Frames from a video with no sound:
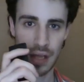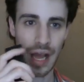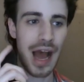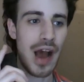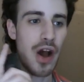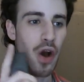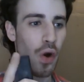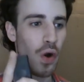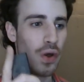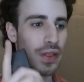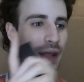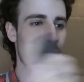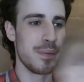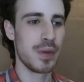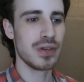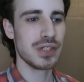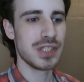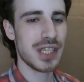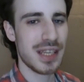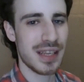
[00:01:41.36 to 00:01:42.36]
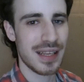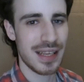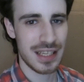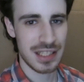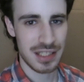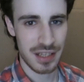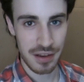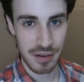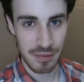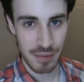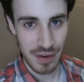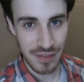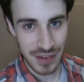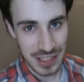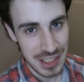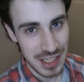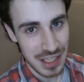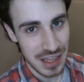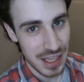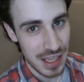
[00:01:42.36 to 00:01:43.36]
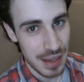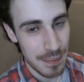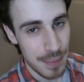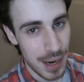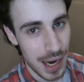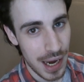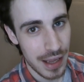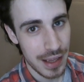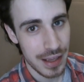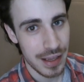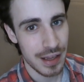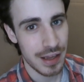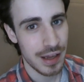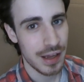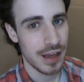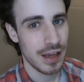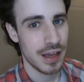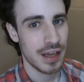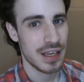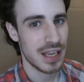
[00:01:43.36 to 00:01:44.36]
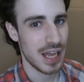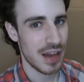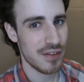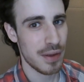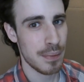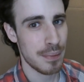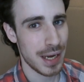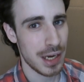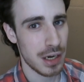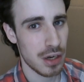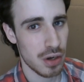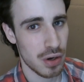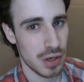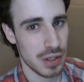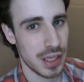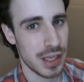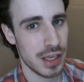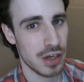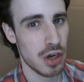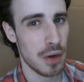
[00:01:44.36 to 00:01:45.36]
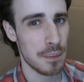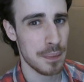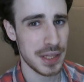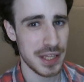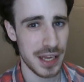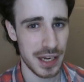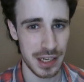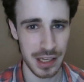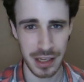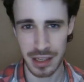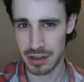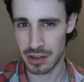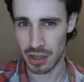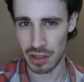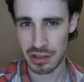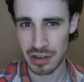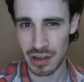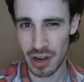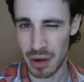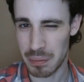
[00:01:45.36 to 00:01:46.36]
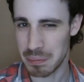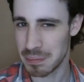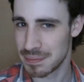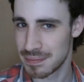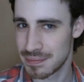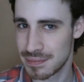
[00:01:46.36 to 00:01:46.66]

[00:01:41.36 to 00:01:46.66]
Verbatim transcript: Oh, the music is uh, Vivacity by Kevin MacLeod in Combatac.com.